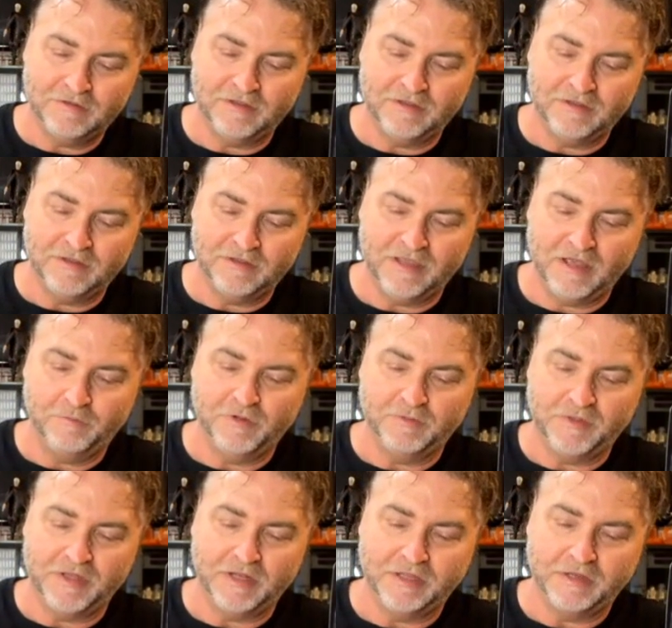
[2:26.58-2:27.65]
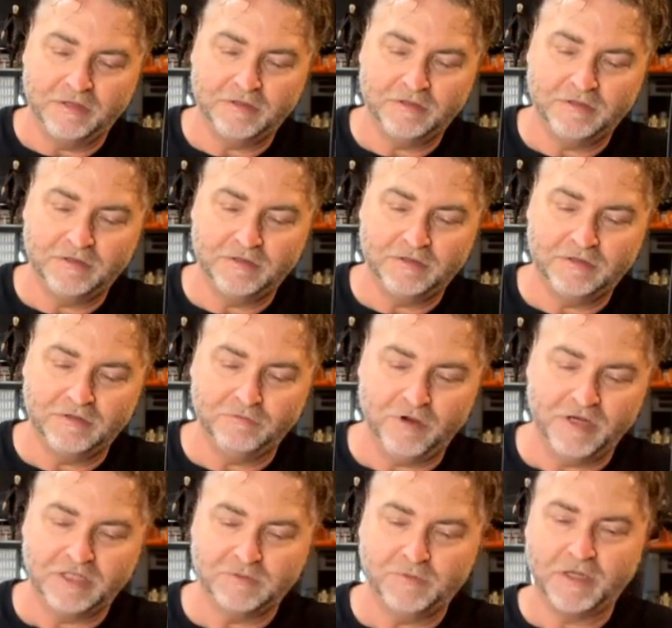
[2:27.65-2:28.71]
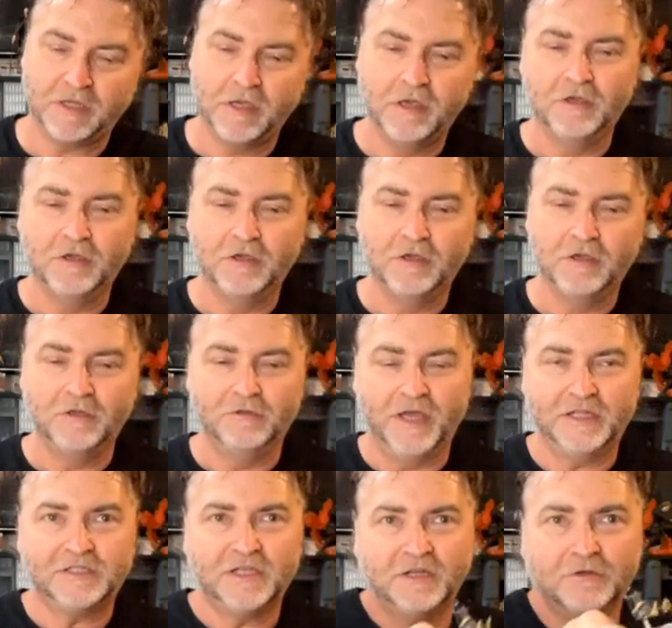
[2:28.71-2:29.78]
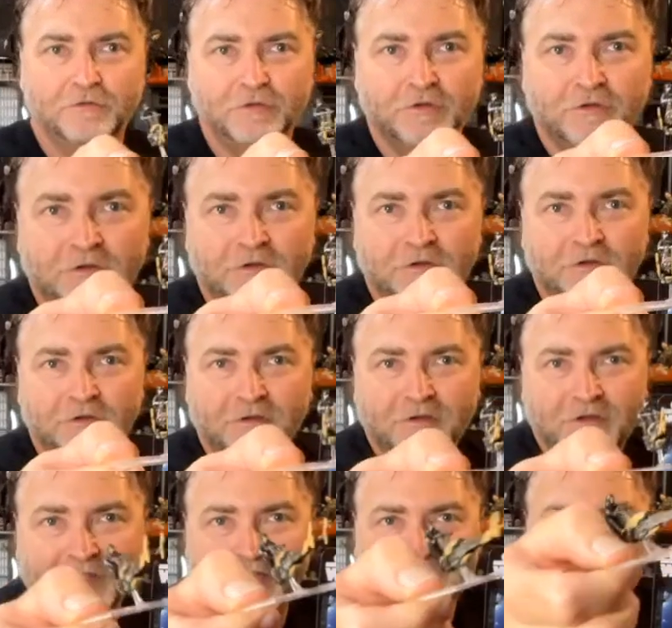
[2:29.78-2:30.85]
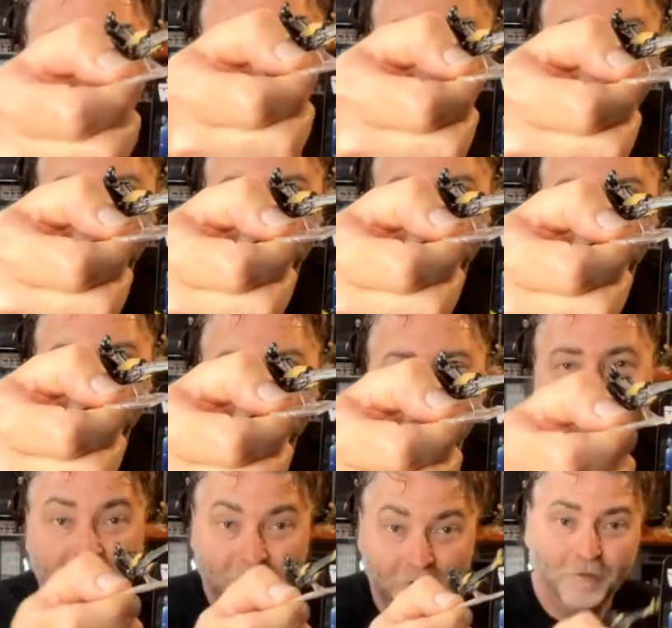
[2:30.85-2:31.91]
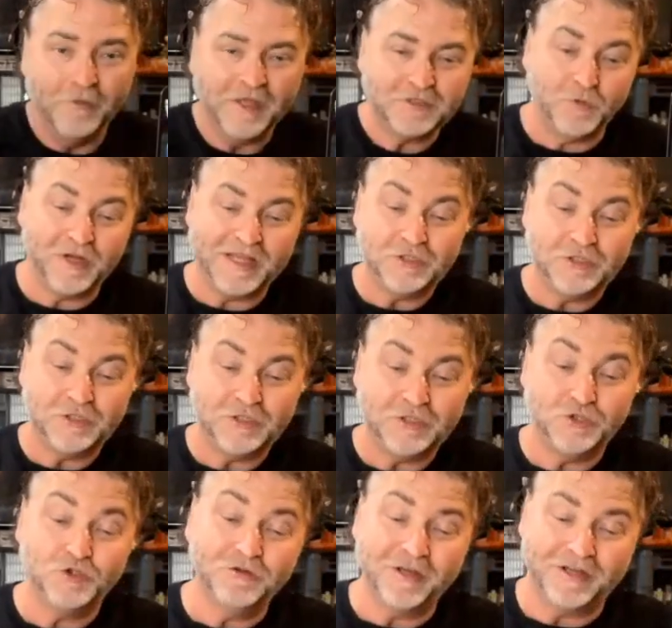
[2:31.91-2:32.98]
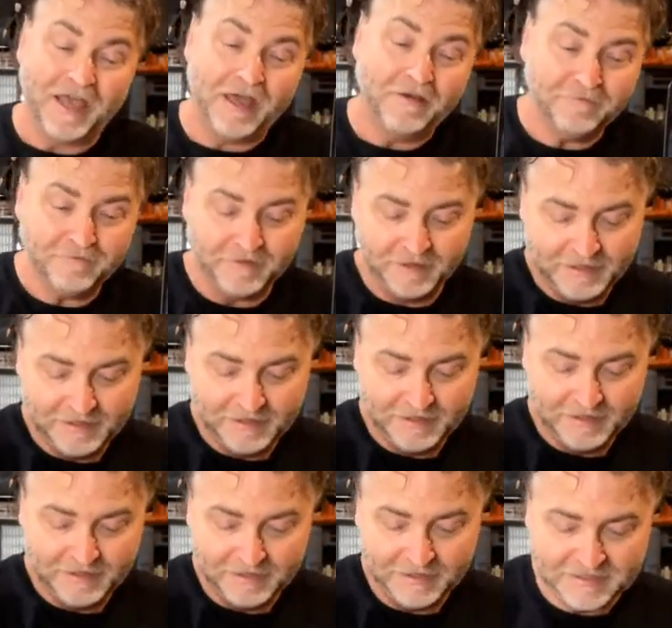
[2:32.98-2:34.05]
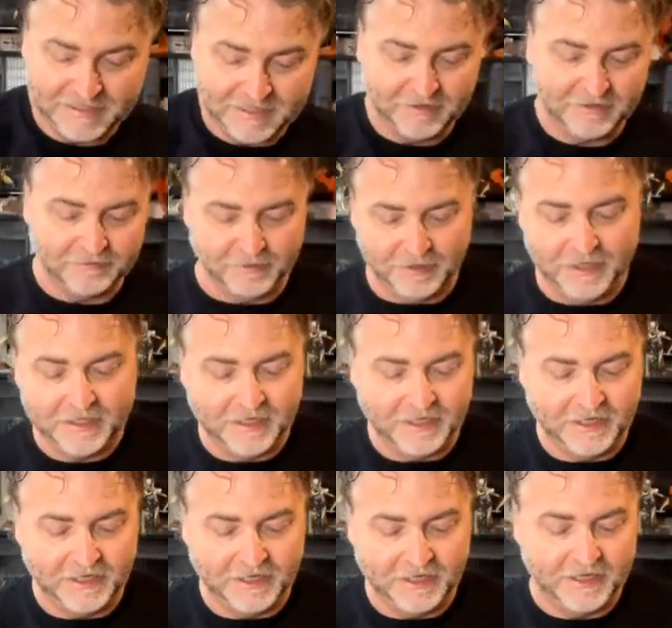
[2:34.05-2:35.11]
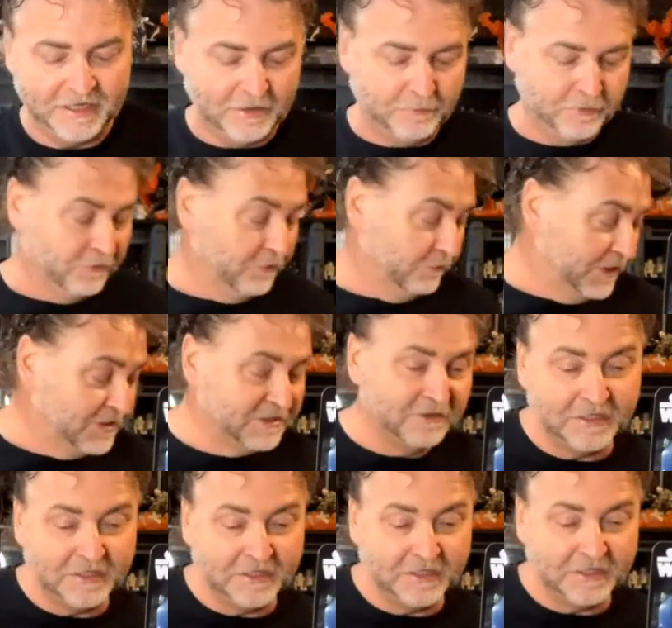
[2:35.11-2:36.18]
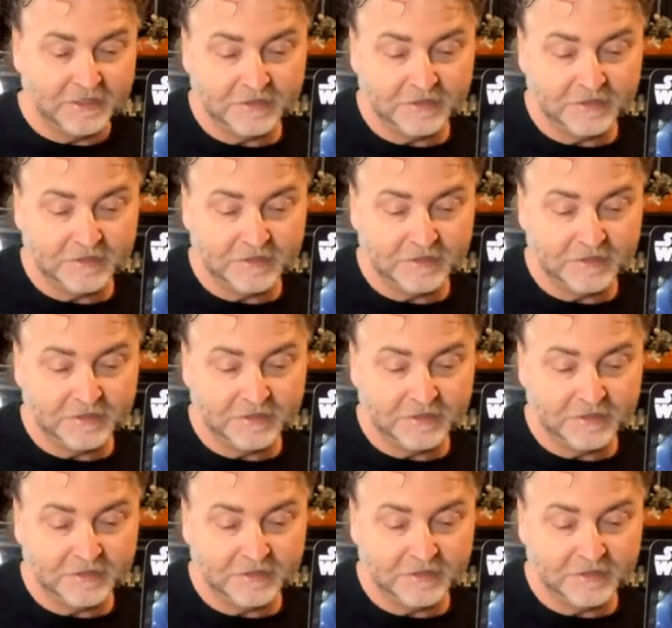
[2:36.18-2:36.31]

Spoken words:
I'll put him in there later, riding his bike. That's kind of cool, though. That's not too bad. Oh, that's one I do not have. Let's see how lucky I get with all the rest of these.